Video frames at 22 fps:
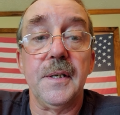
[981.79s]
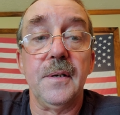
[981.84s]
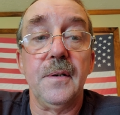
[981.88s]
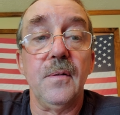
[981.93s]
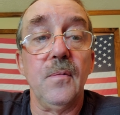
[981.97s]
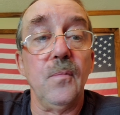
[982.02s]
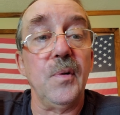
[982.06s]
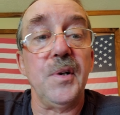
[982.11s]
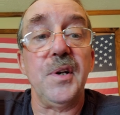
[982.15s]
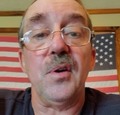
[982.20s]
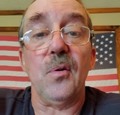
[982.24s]

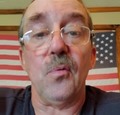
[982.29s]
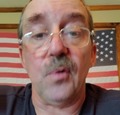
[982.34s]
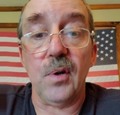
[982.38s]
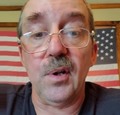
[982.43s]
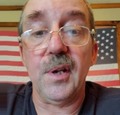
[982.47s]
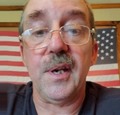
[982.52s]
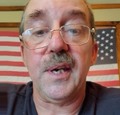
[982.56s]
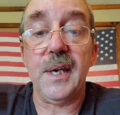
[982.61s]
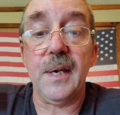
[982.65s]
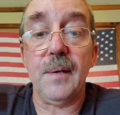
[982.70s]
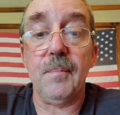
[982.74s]
when you
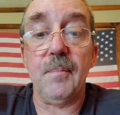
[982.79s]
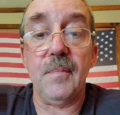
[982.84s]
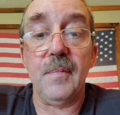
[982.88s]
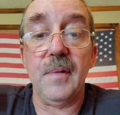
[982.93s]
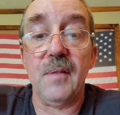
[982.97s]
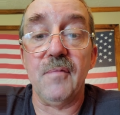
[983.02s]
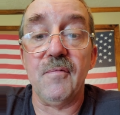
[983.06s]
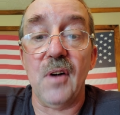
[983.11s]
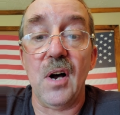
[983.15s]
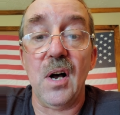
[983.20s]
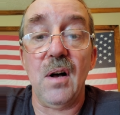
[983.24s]
really get
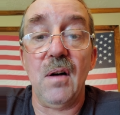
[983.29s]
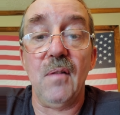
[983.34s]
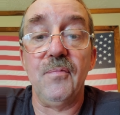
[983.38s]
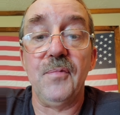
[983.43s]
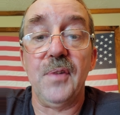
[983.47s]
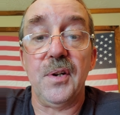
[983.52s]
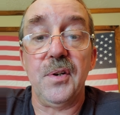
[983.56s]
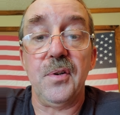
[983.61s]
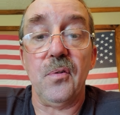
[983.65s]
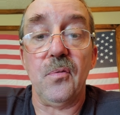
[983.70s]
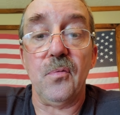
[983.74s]
involved
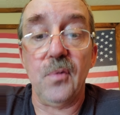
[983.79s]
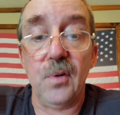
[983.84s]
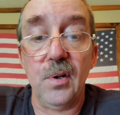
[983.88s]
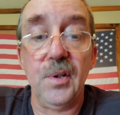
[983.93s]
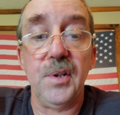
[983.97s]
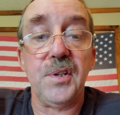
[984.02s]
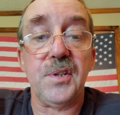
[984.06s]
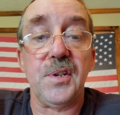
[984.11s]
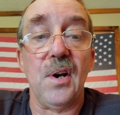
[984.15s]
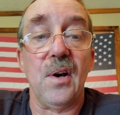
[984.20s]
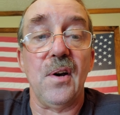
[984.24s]
and you
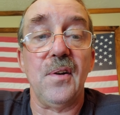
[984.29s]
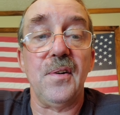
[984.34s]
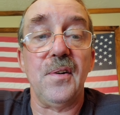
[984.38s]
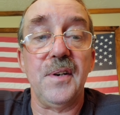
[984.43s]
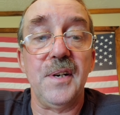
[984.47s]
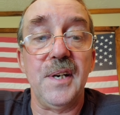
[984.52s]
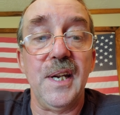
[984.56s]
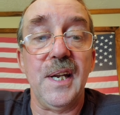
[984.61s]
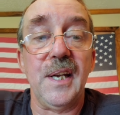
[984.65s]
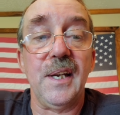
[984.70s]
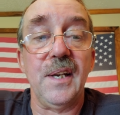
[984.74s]
really
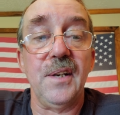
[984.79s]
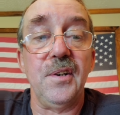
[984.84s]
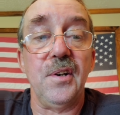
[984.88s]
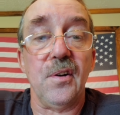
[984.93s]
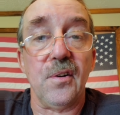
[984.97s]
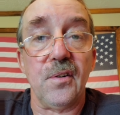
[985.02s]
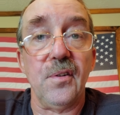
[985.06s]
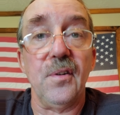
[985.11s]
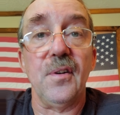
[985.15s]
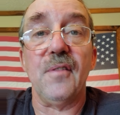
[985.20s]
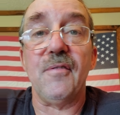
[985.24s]
start digging, you're
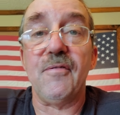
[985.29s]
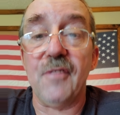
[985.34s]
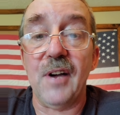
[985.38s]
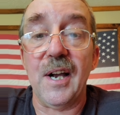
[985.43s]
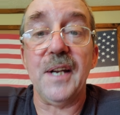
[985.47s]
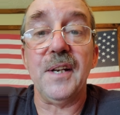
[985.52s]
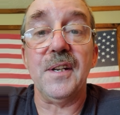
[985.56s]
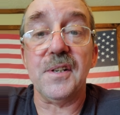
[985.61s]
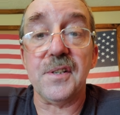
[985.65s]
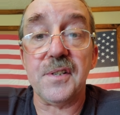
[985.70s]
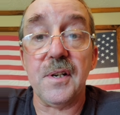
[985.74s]
going to
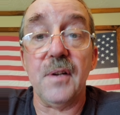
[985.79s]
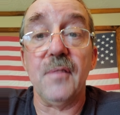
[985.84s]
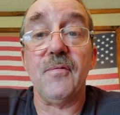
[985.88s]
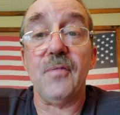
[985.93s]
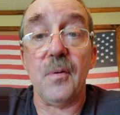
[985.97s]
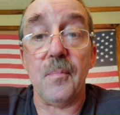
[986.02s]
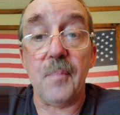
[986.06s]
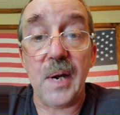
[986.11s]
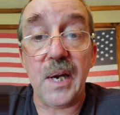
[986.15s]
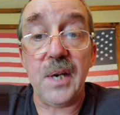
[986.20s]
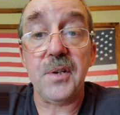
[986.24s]
find this
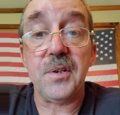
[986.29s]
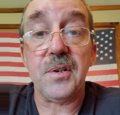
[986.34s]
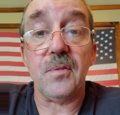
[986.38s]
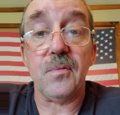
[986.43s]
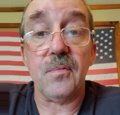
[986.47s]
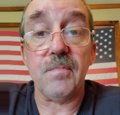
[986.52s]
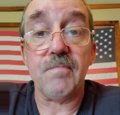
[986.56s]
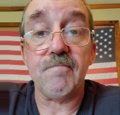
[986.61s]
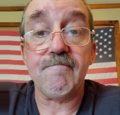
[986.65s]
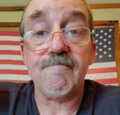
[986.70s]
information